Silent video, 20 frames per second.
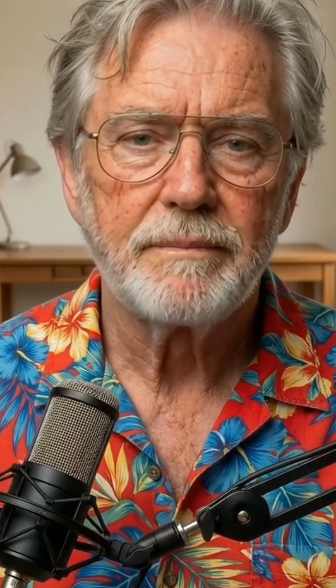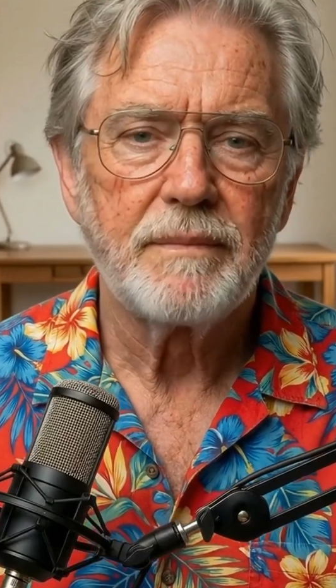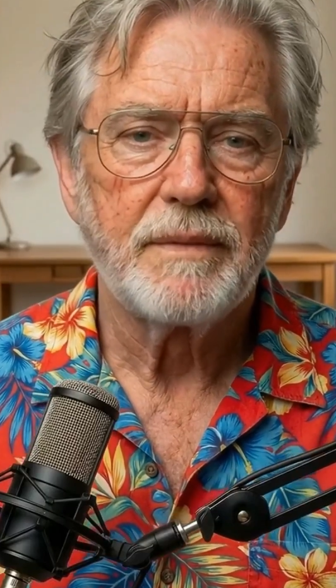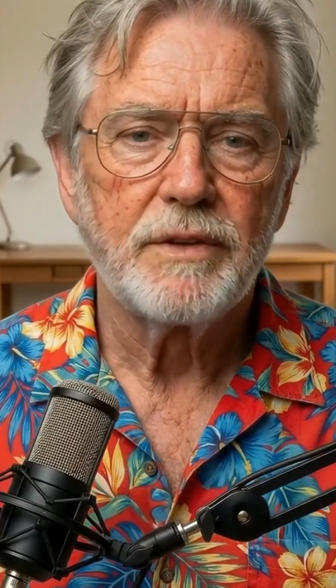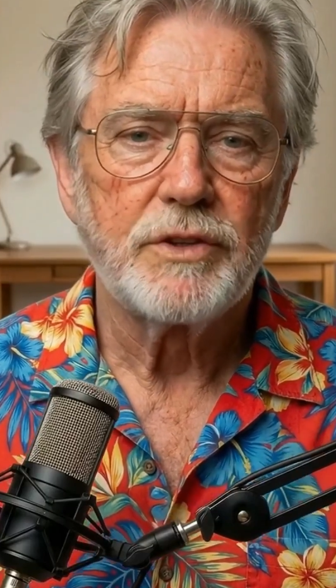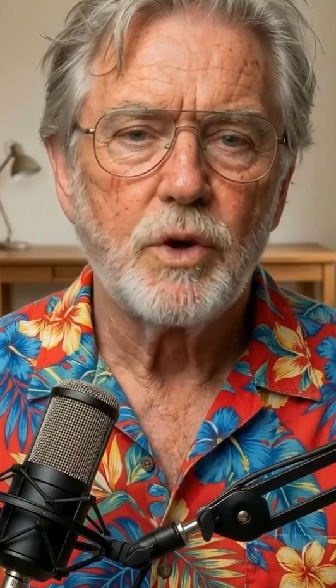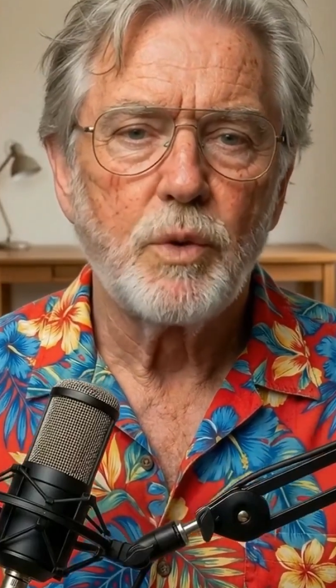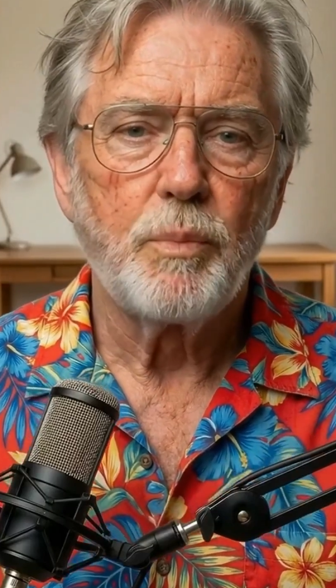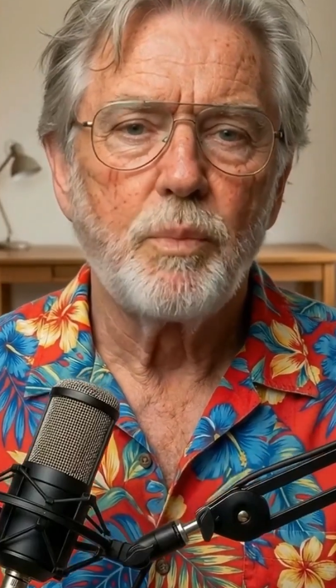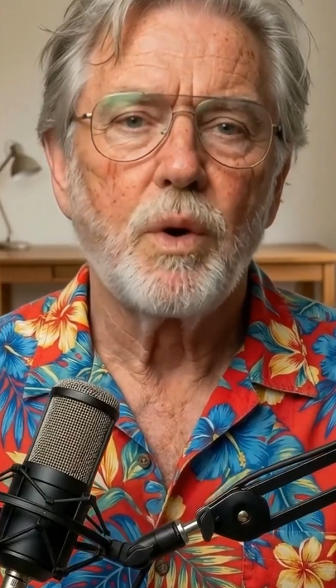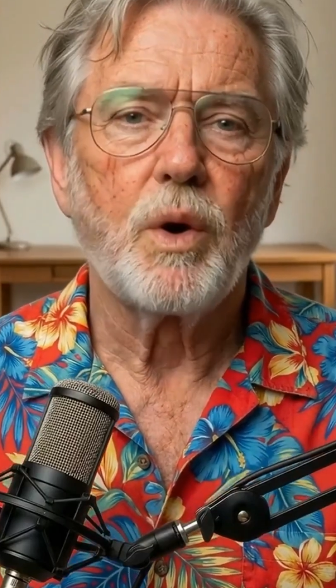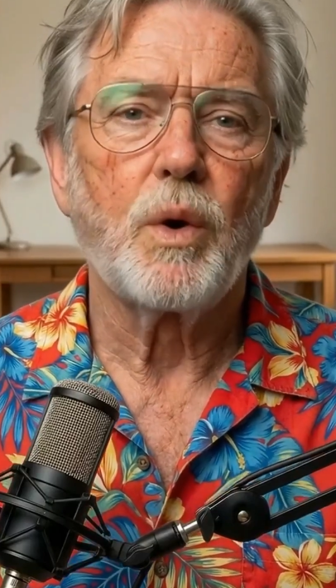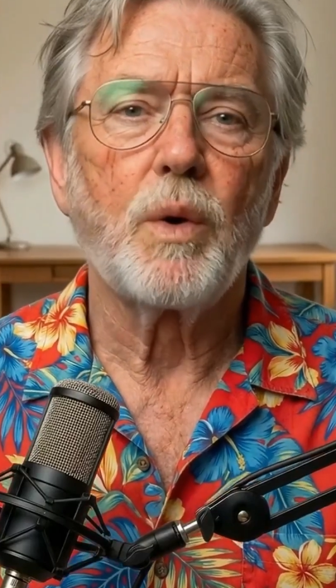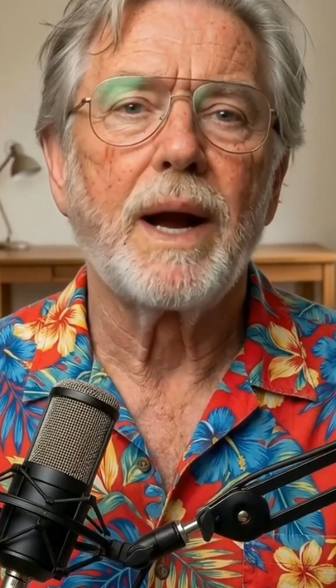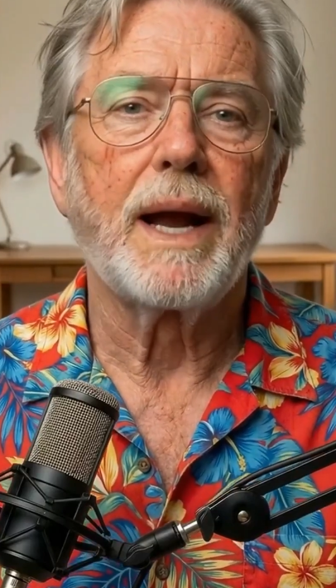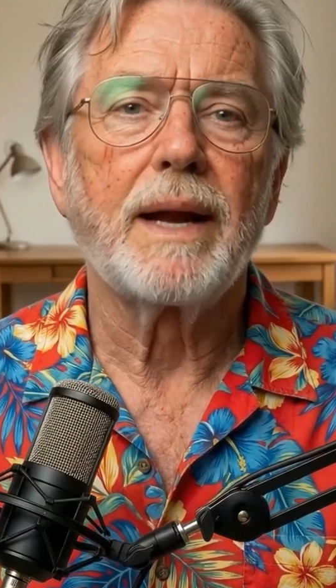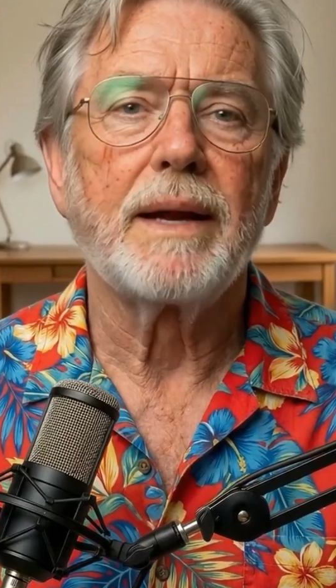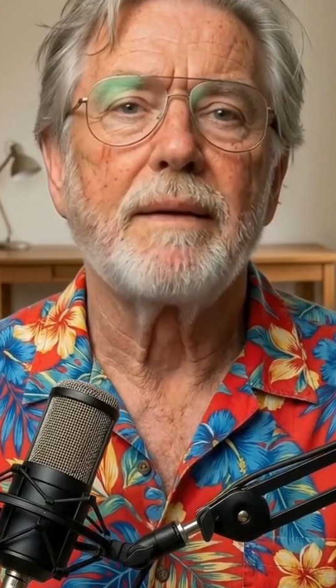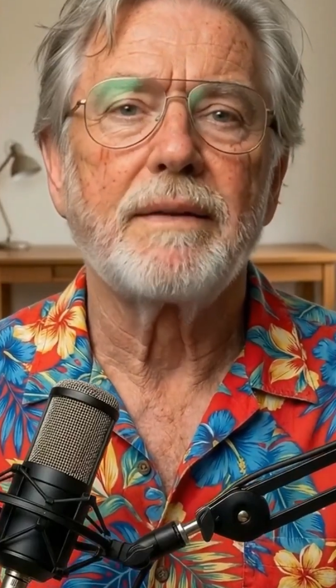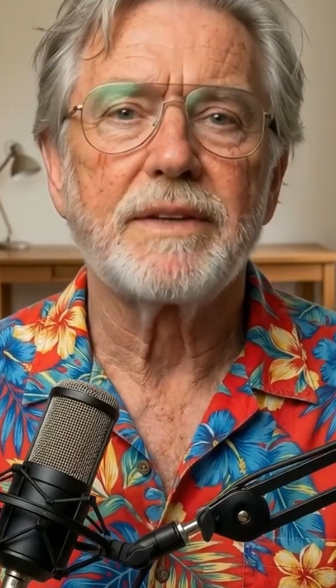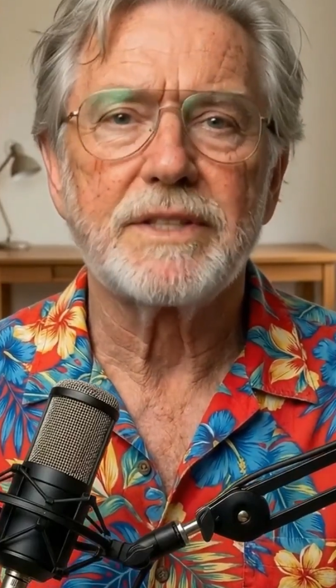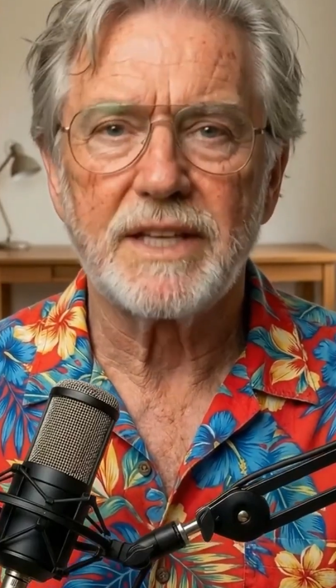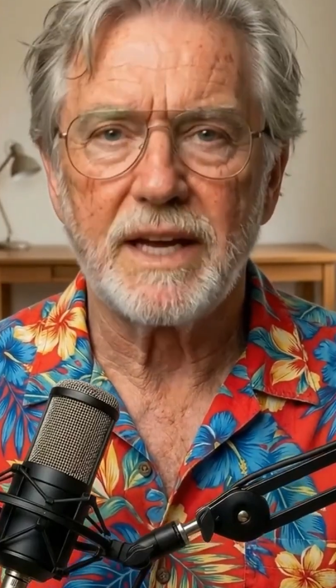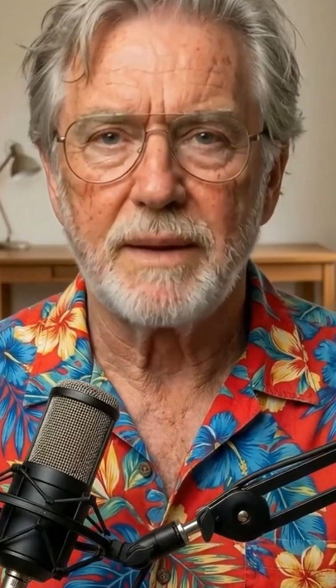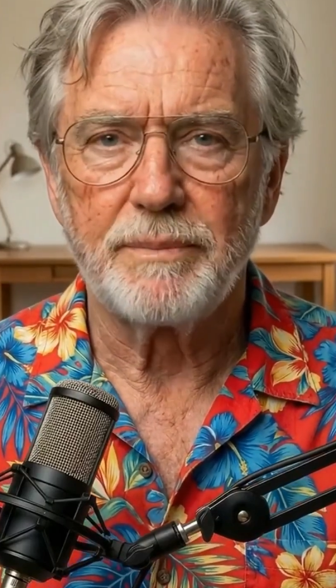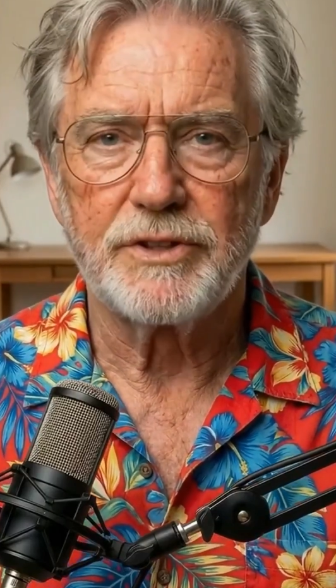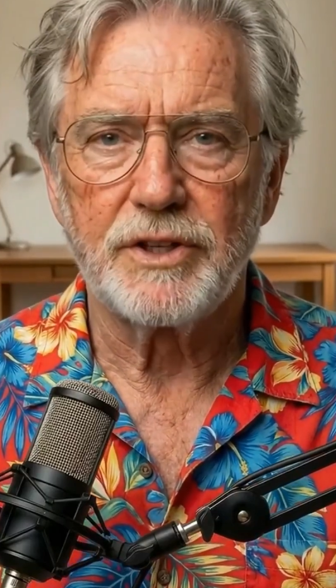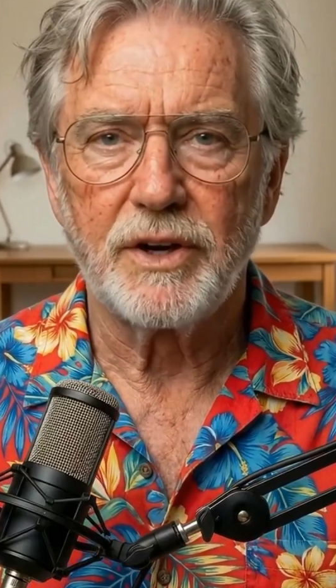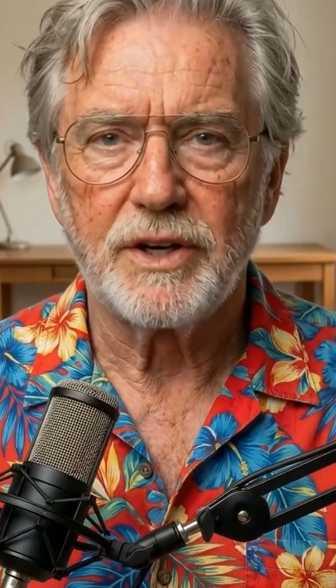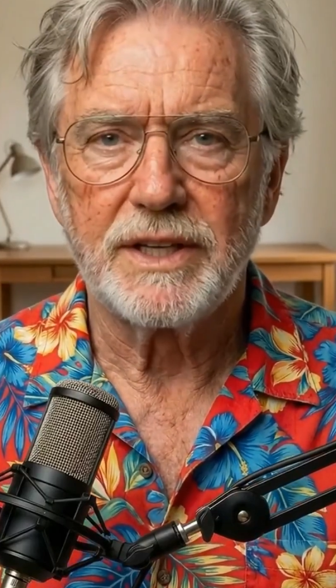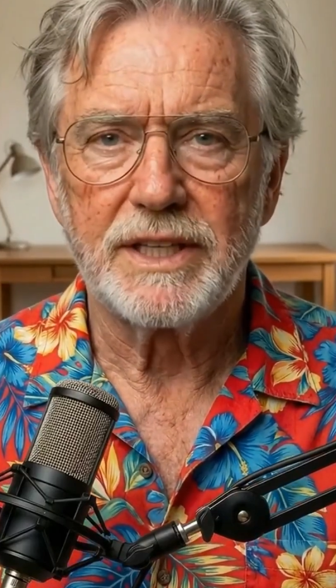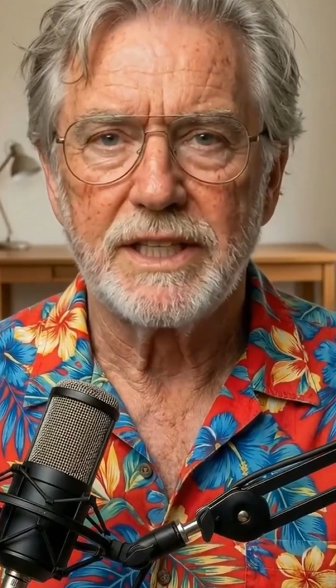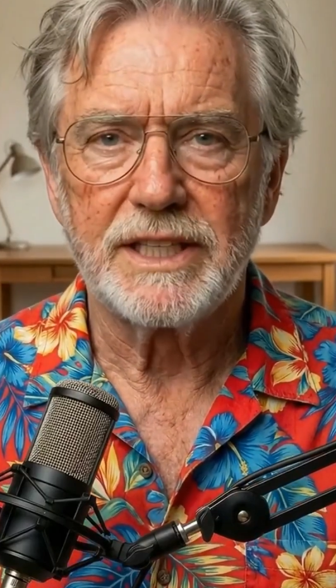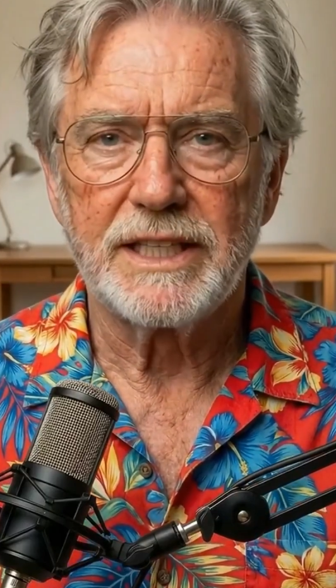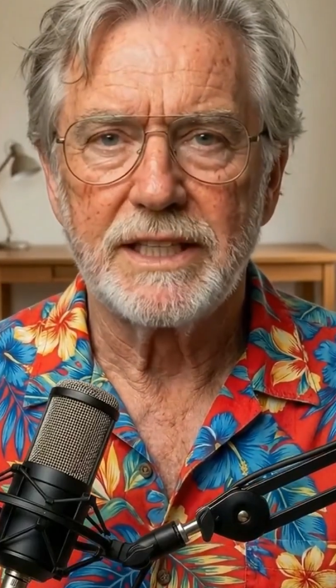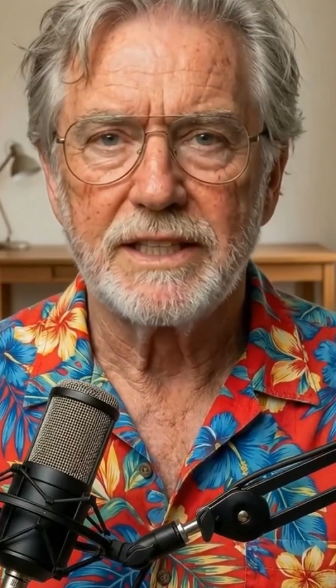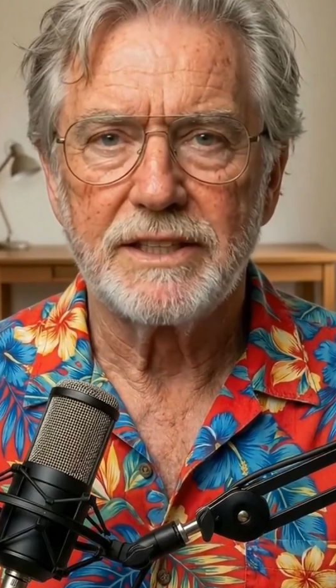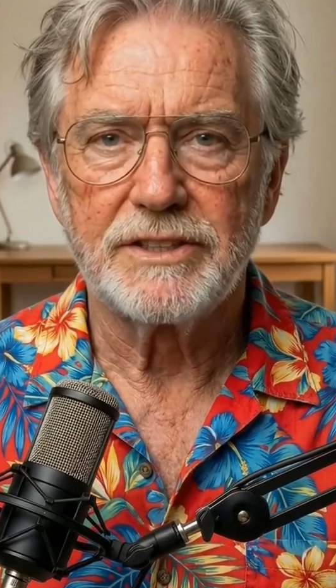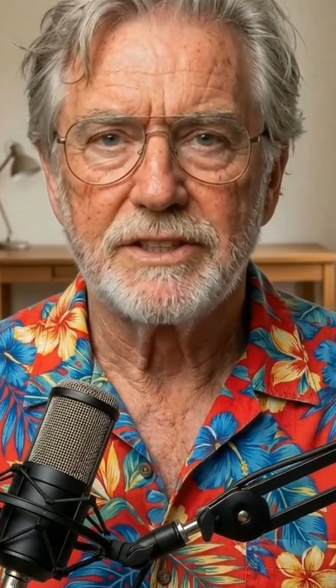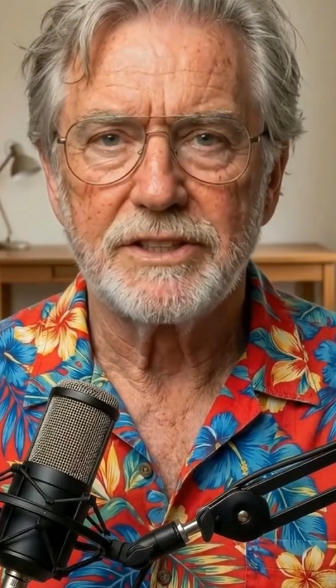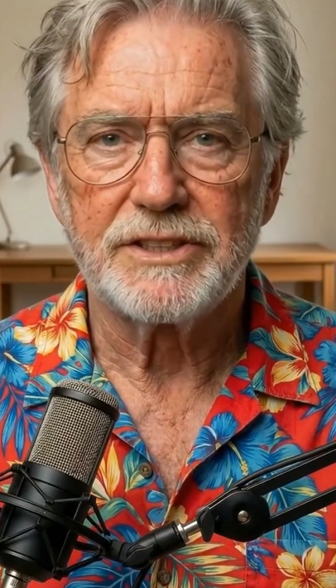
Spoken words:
so proactive steps are key to